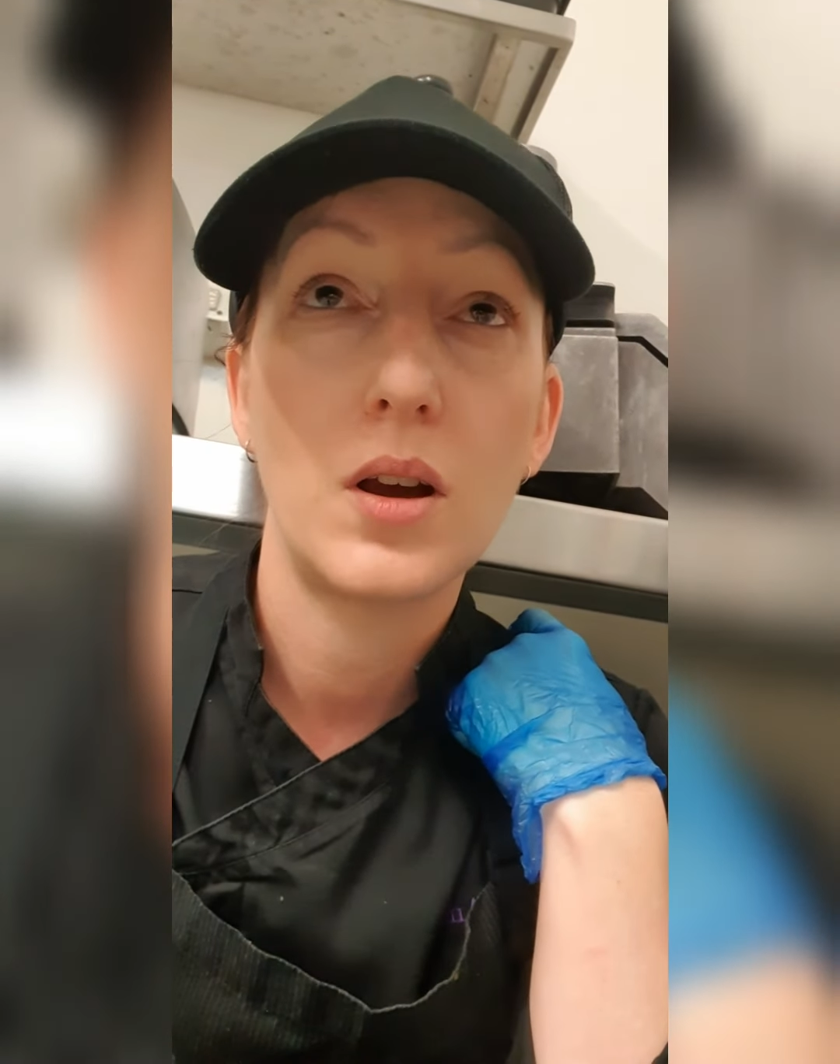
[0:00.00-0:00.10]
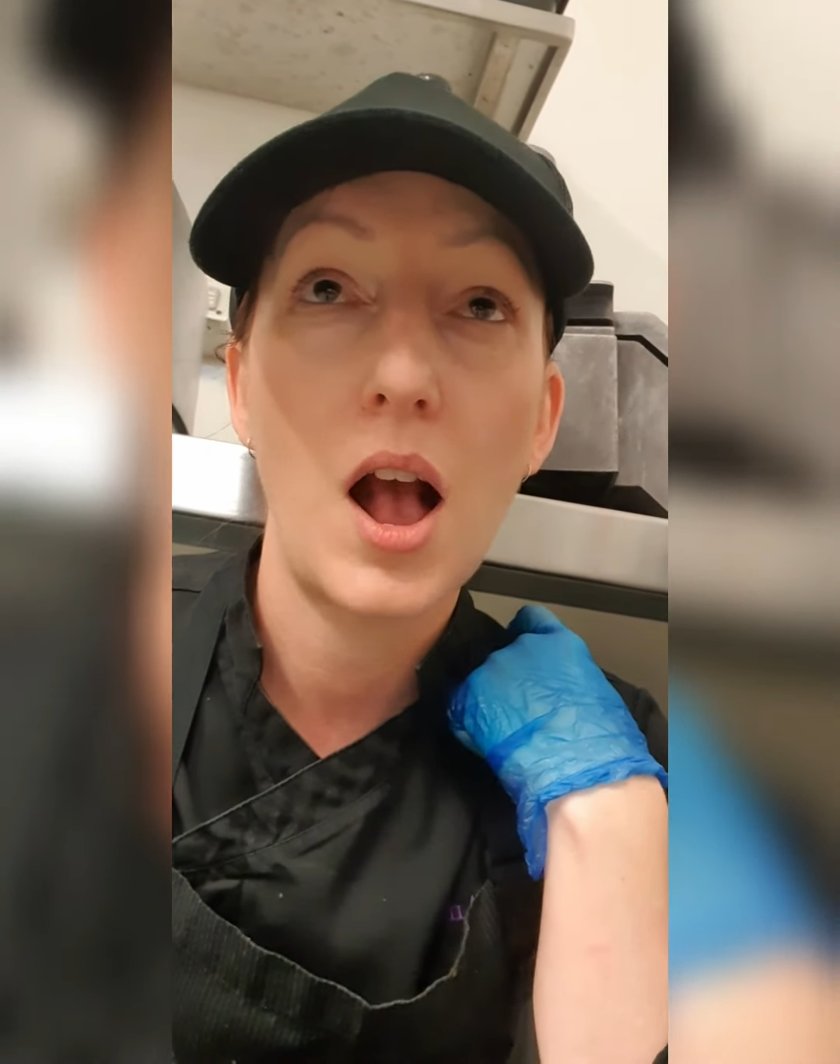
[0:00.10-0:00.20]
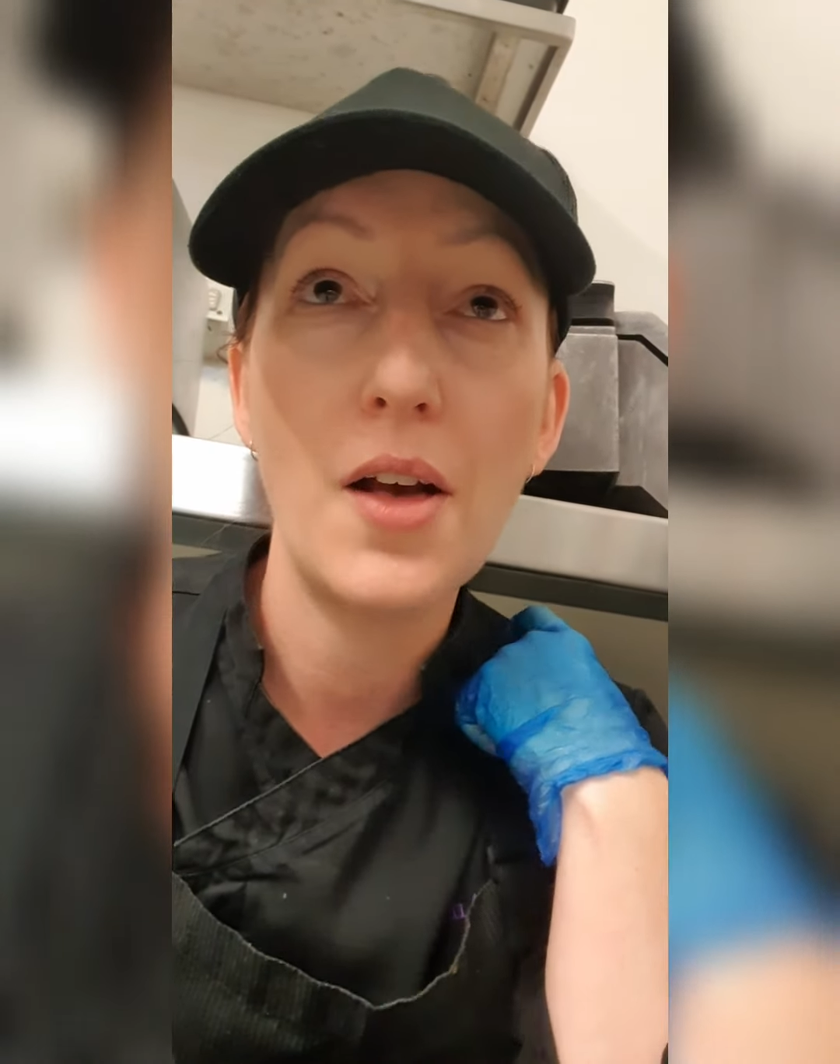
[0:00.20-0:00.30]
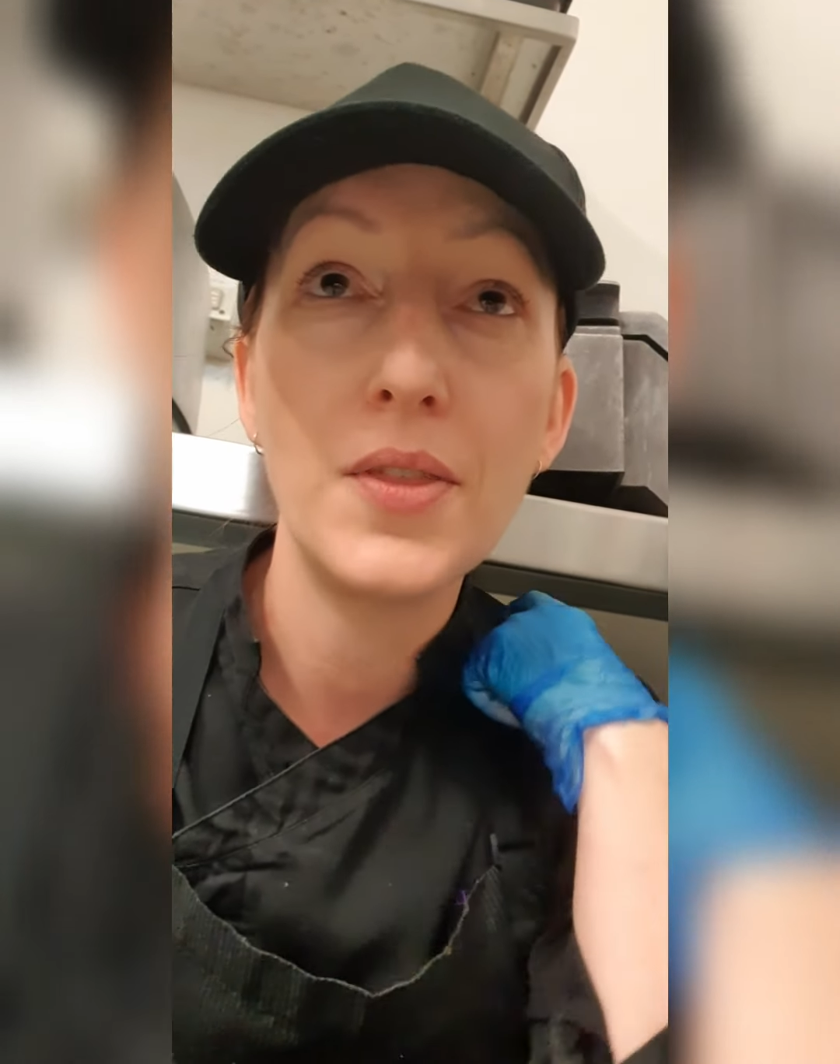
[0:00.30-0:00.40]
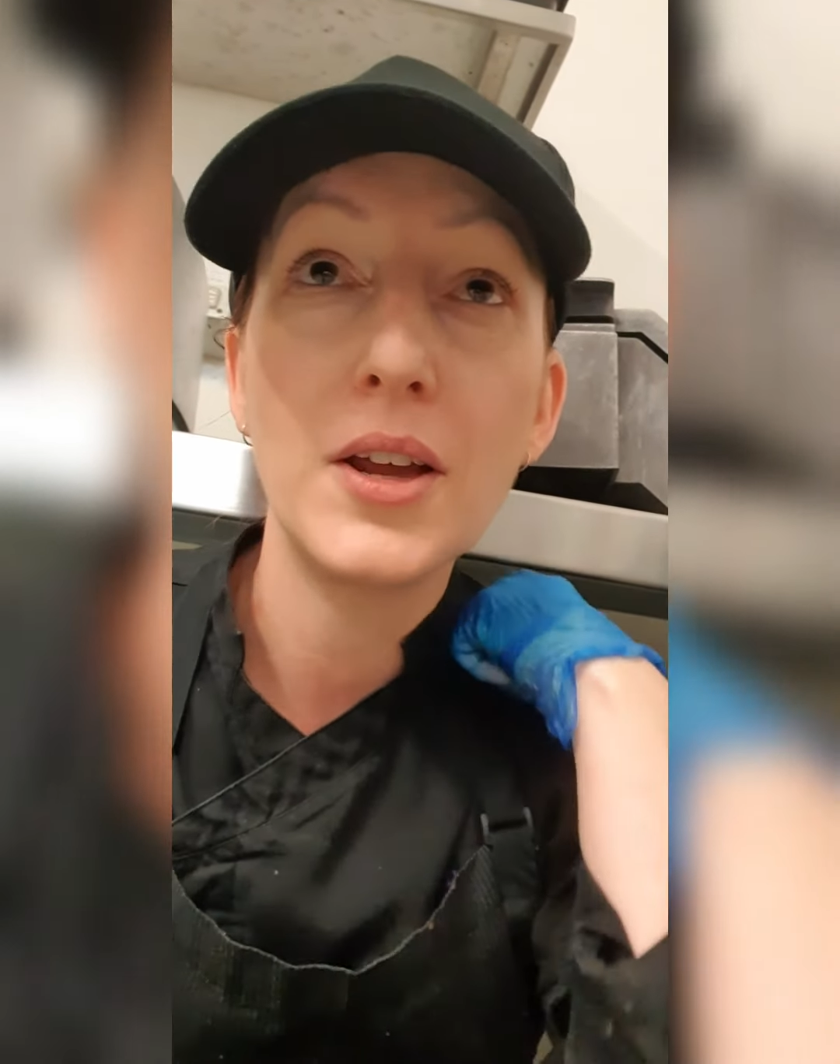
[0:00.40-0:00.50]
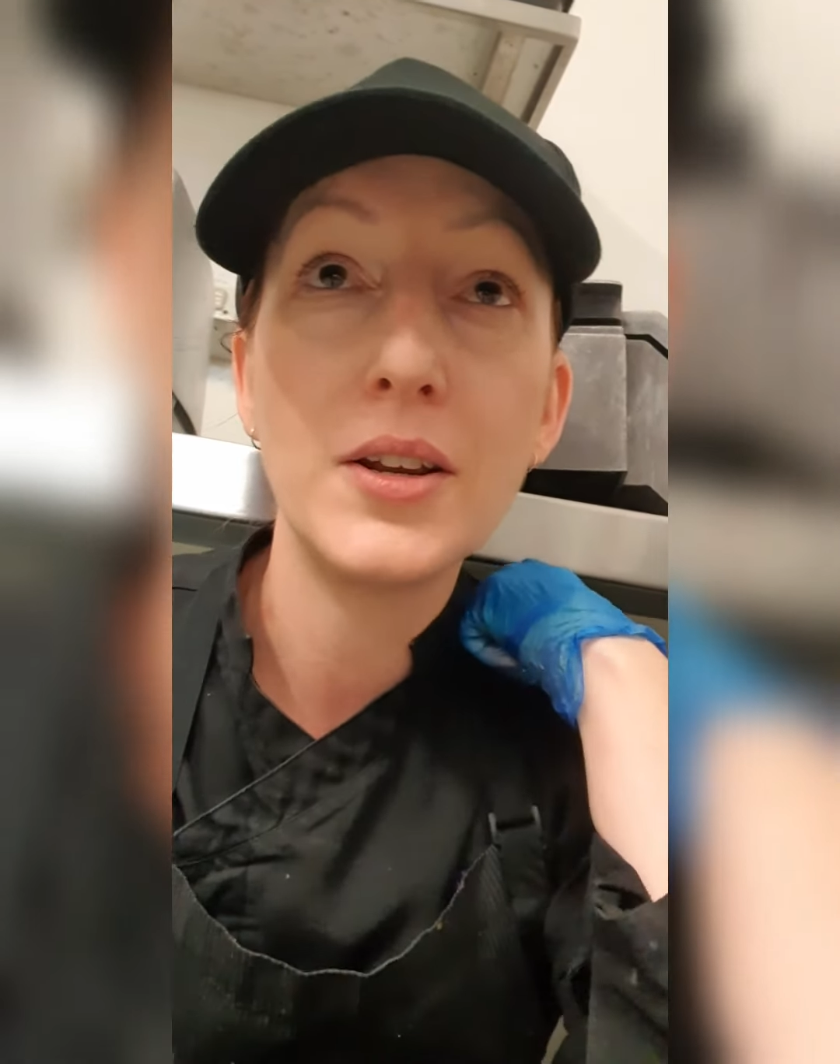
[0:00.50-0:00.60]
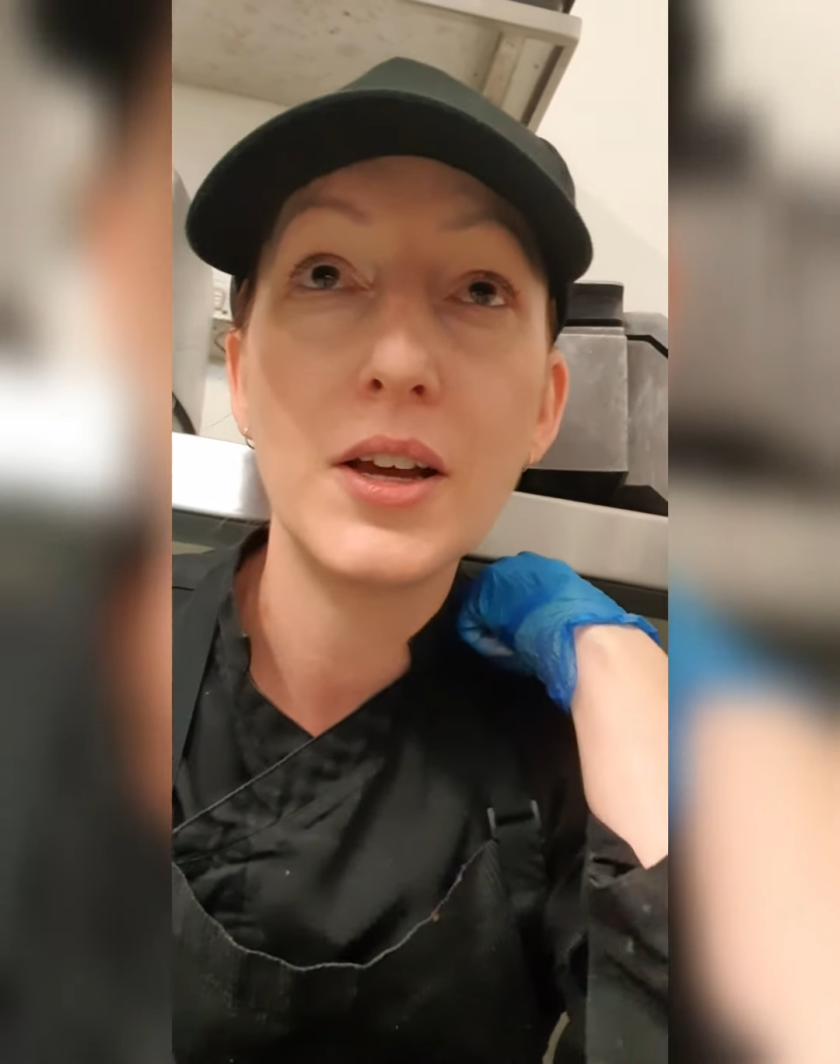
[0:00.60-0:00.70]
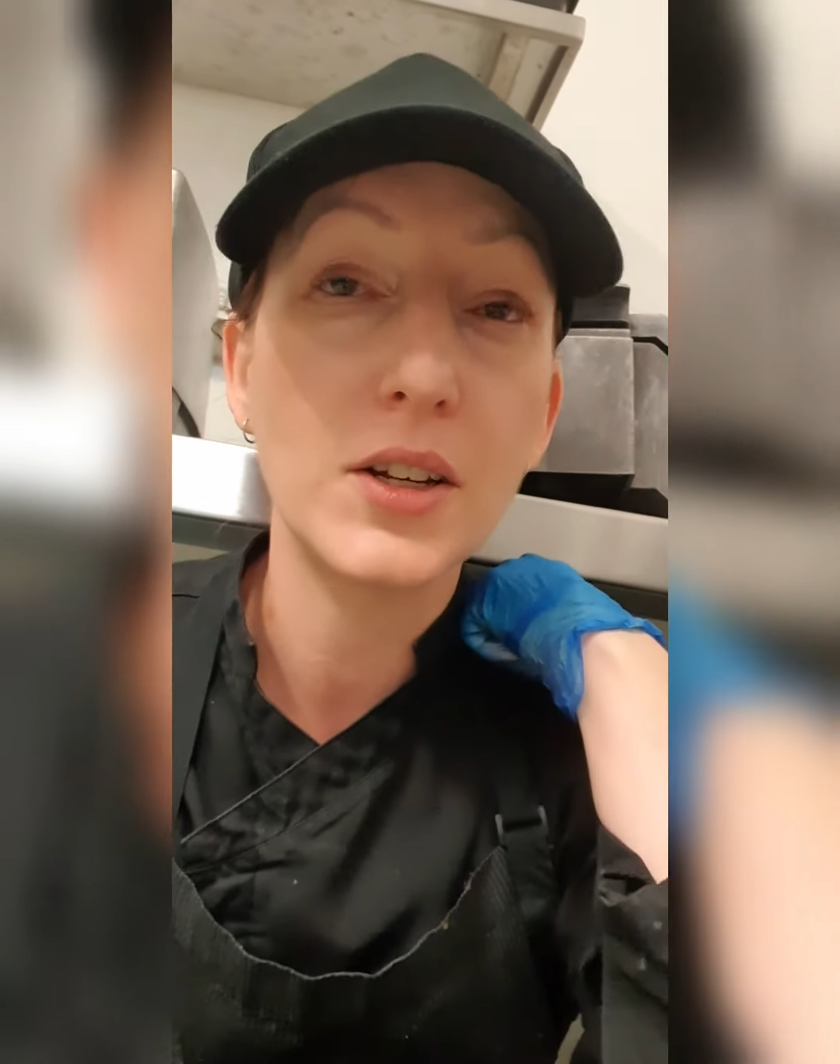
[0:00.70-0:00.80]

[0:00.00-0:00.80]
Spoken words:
And then that